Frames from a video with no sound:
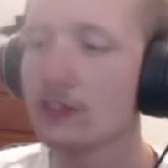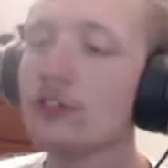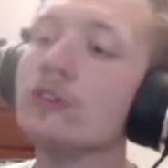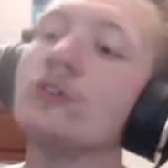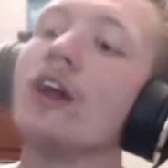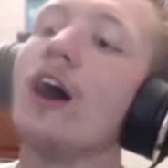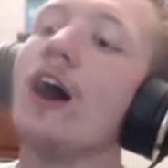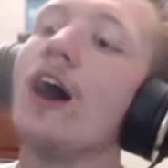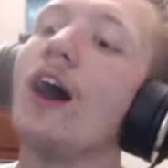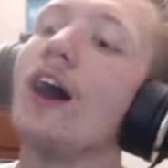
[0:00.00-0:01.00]
Dude,
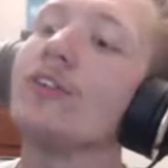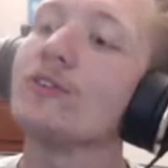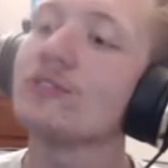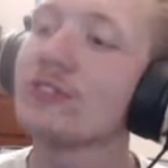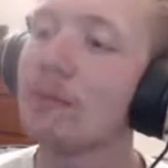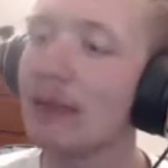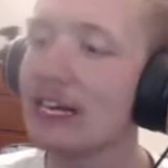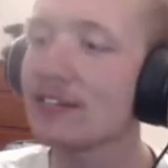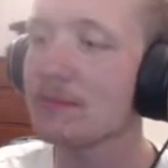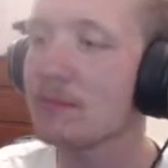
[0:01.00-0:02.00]
ah, those are the
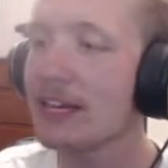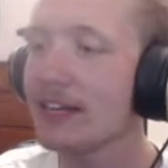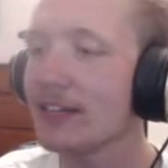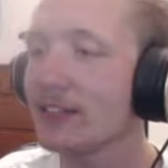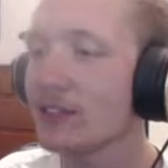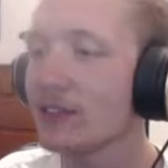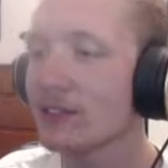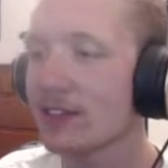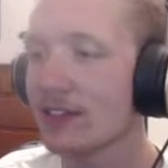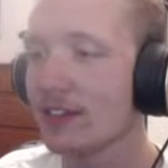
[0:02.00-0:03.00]
best
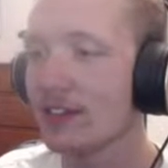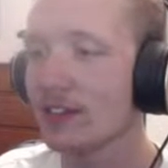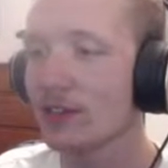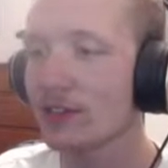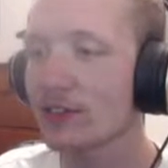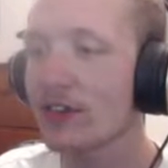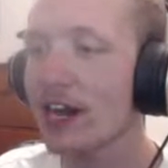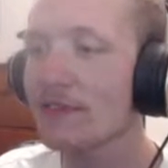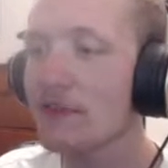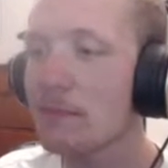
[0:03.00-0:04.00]
mints. They're
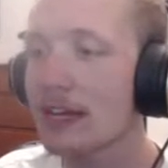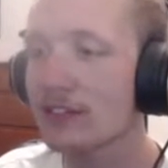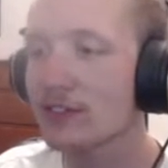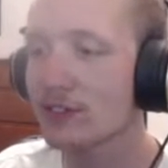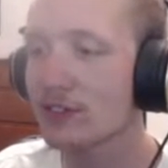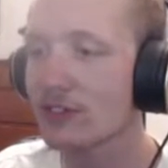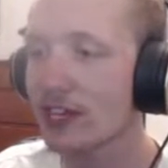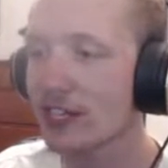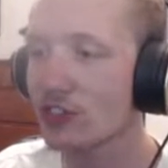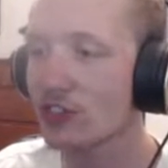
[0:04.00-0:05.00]
not even mints. They're just
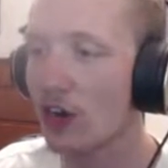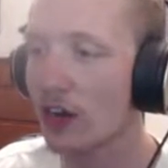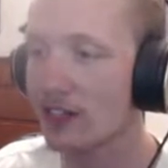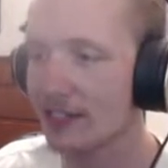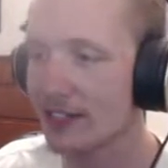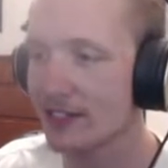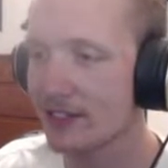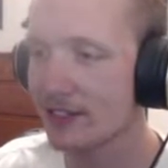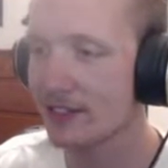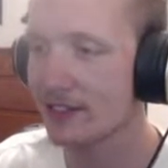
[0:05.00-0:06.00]
like
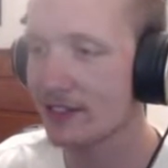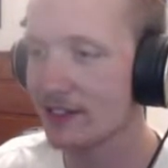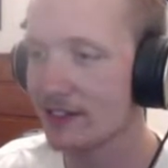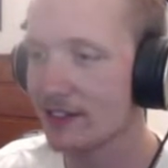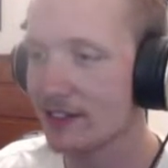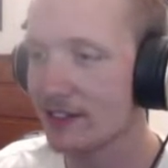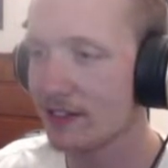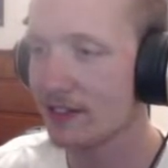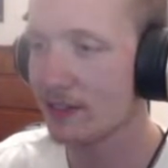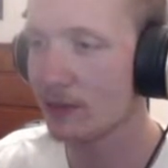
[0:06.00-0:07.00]
chocolates
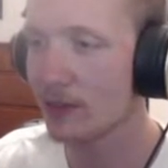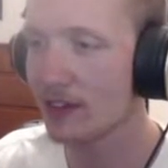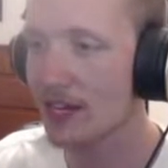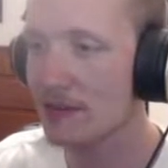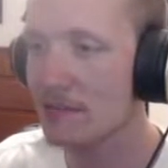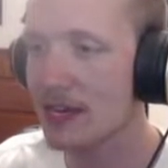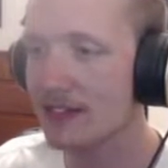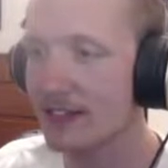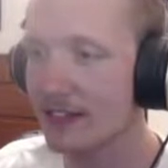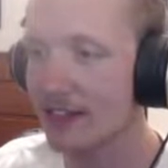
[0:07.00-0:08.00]
with like
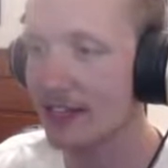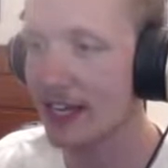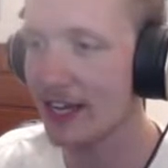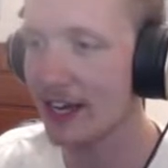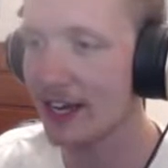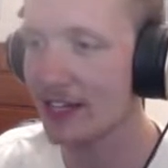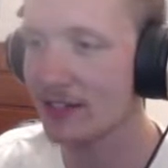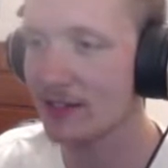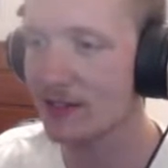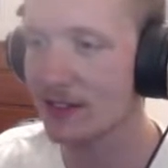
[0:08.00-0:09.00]
mint in it.
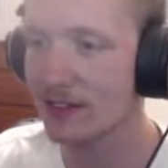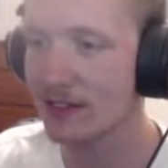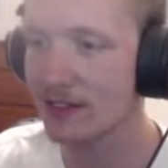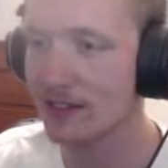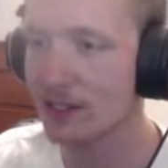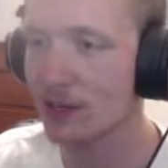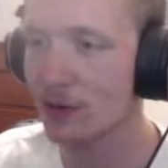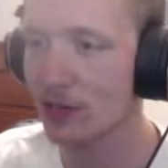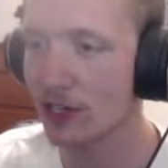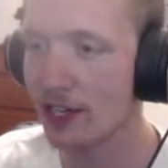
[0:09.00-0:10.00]
It's
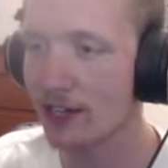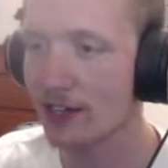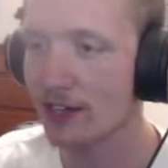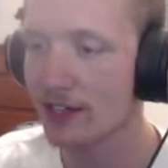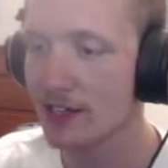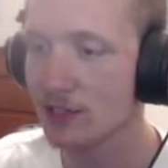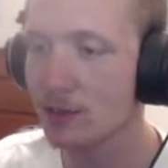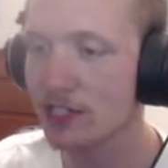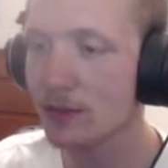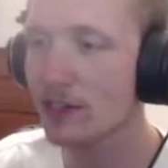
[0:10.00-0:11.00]
so good. Chocolate.
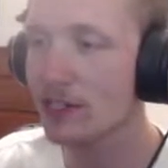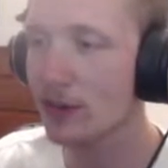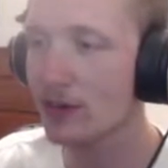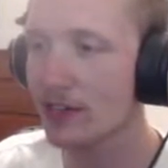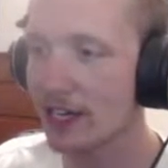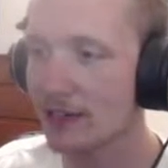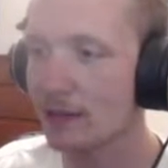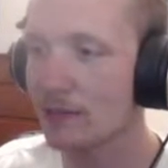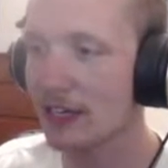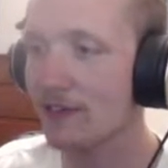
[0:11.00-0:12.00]
Especially when you go to like
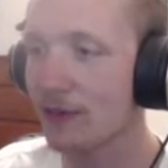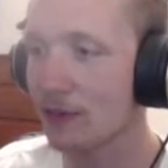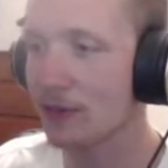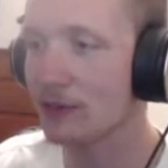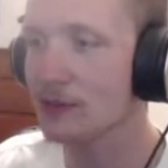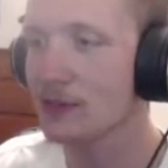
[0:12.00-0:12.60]
Beefaroo